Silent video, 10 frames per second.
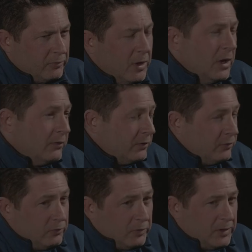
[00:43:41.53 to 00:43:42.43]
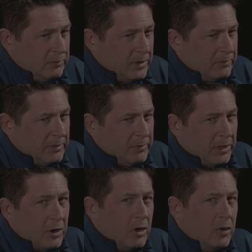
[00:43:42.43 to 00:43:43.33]
So so the dudes would hit me up. They'd
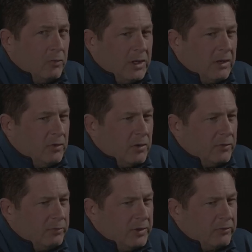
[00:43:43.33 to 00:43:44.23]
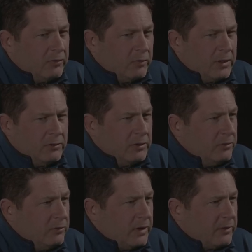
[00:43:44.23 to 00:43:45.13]
be like, "Oh, we gave you all those pictures. Why do you
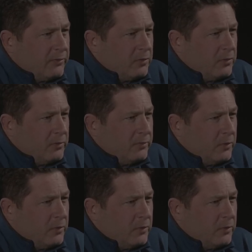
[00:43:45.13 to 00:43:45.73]
only use like four?